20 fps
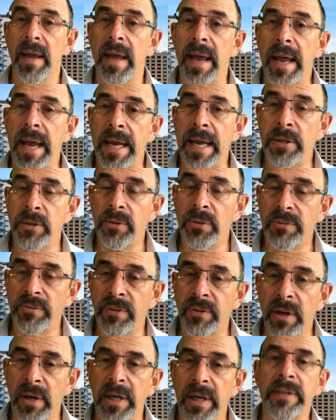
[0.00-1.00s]
and you
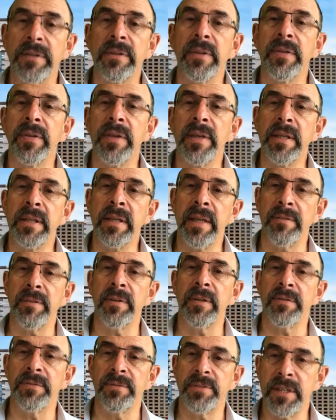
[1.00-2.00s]
find that the level
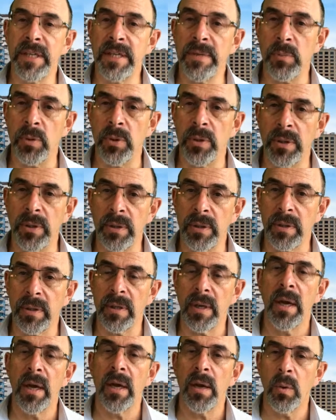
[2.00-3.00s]
of teamwork
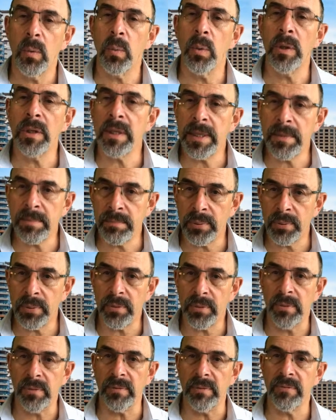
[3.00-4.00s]
will
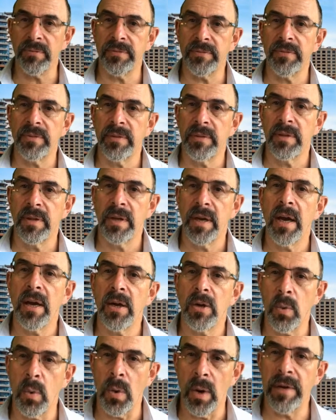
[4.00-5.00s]
improve
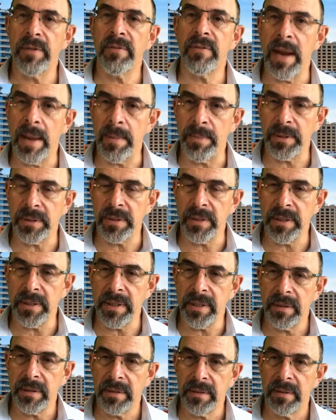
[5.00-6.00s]
quite rapidly
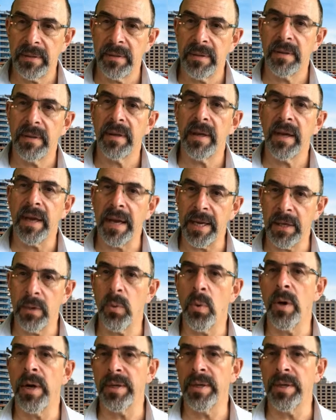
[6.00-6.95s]
and quite